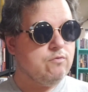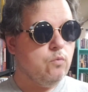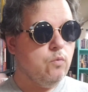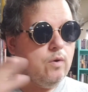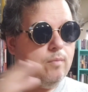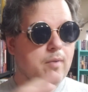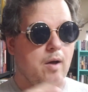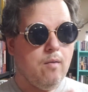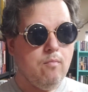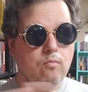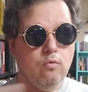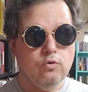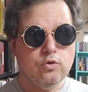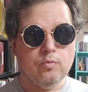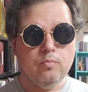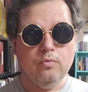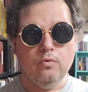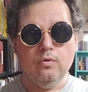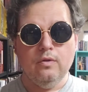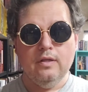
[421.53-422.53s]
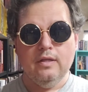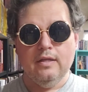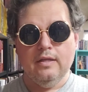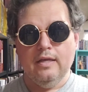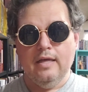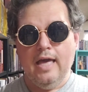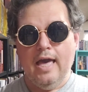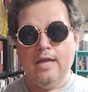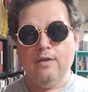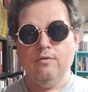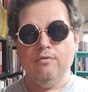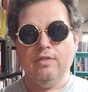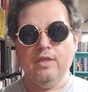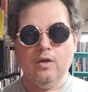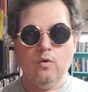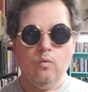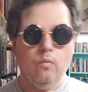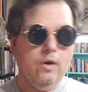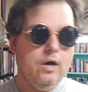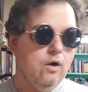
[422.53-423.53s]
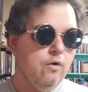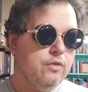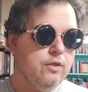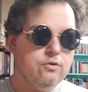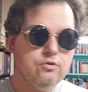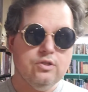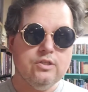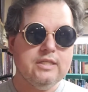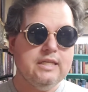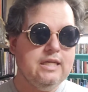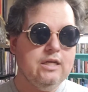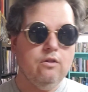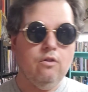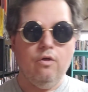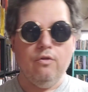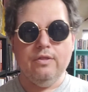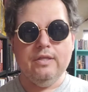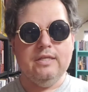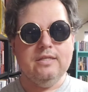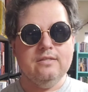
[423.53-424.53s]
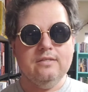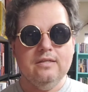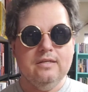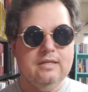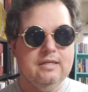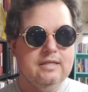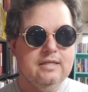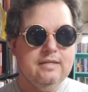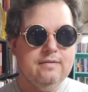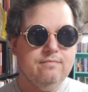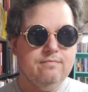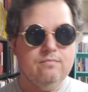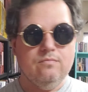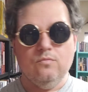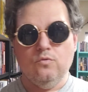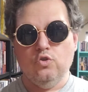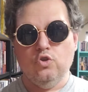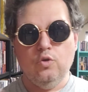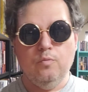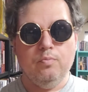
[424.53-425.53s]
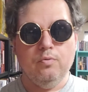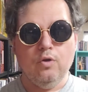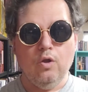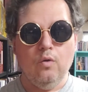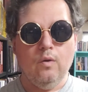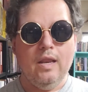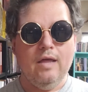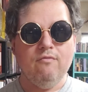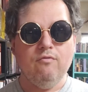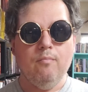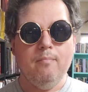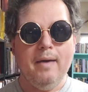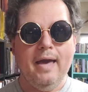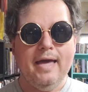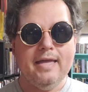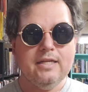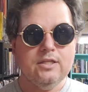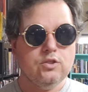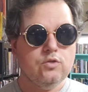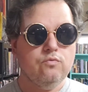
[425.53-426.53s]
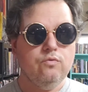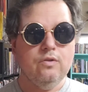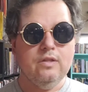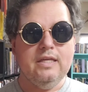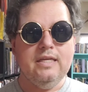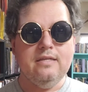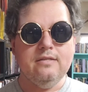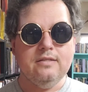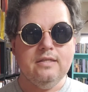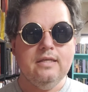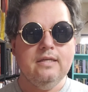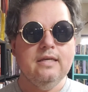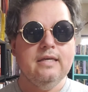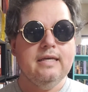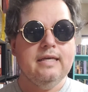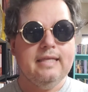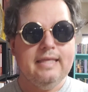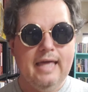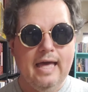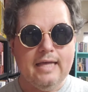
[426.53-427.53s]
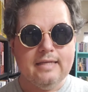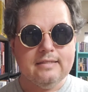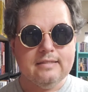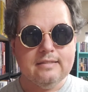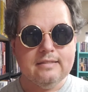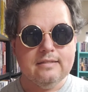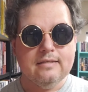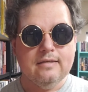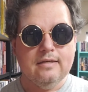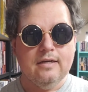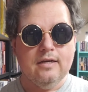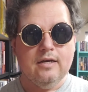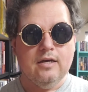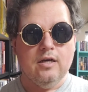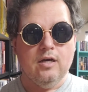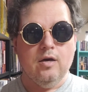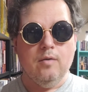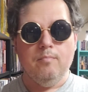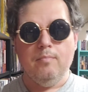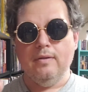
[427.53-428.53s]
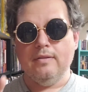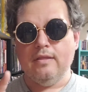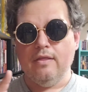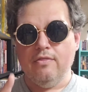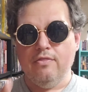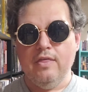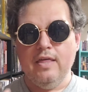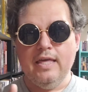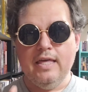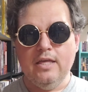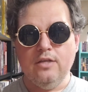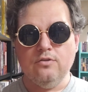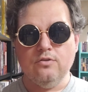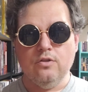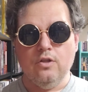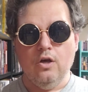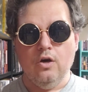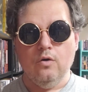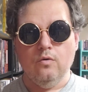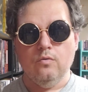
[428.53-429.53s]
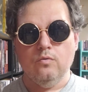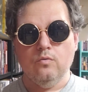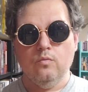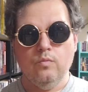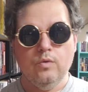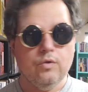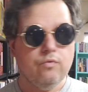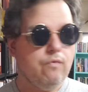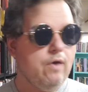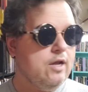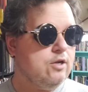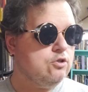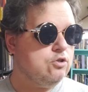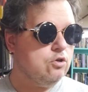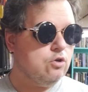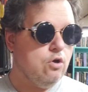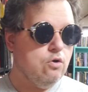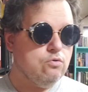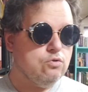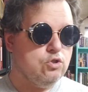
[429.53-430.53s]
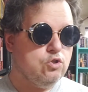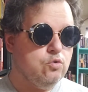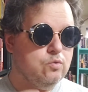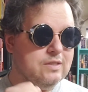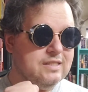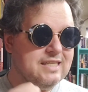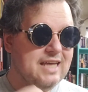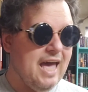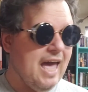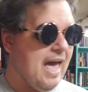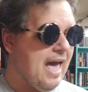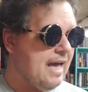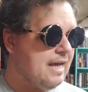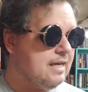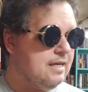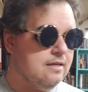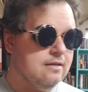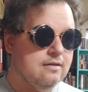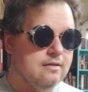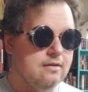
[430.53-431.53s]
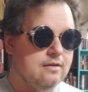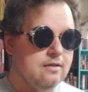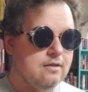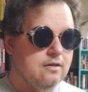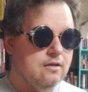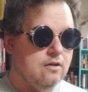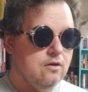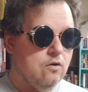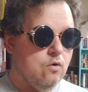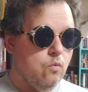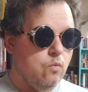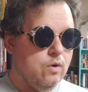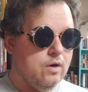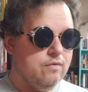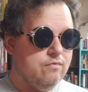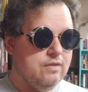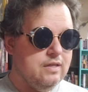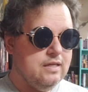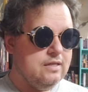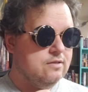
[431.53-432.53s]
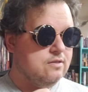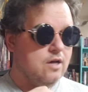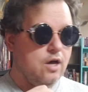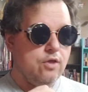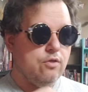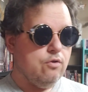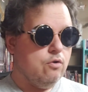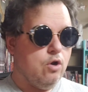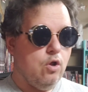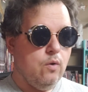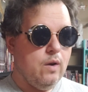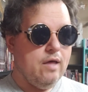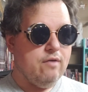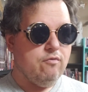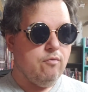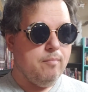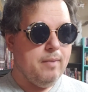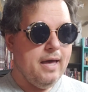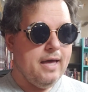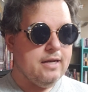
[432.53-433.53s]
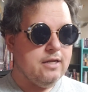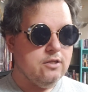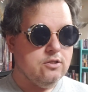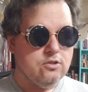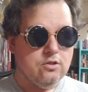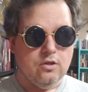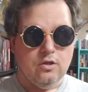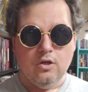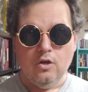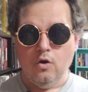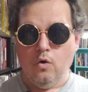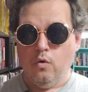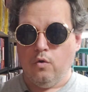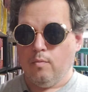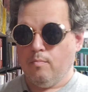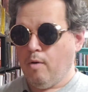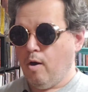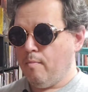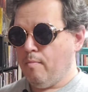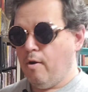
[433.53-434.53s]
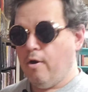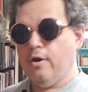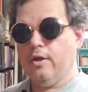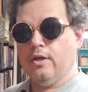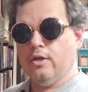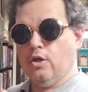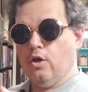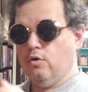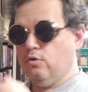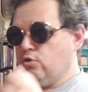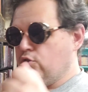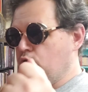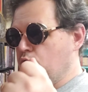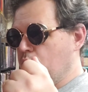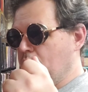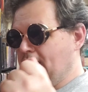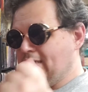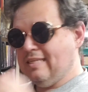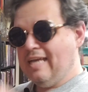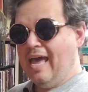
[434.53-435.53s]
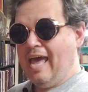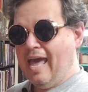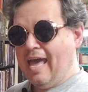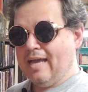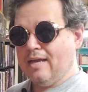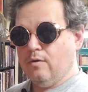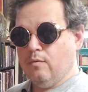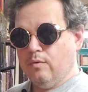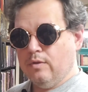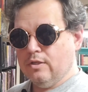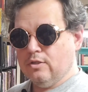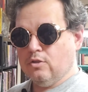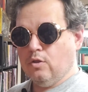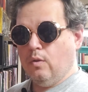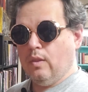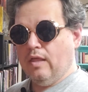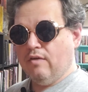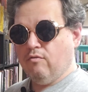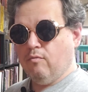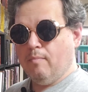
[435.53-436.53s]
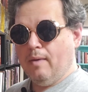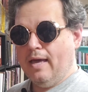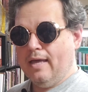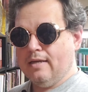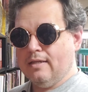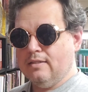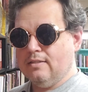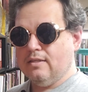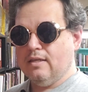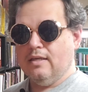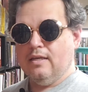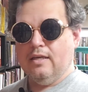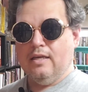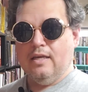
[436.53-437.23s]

to worry about multiple. And you think, well, they'll just kill all these super low level bandits really easy. Yes, but the thing is though, when the ranger goes to attack one of these other low level bandits, or the barbarian goes to attack one of these low level bandits,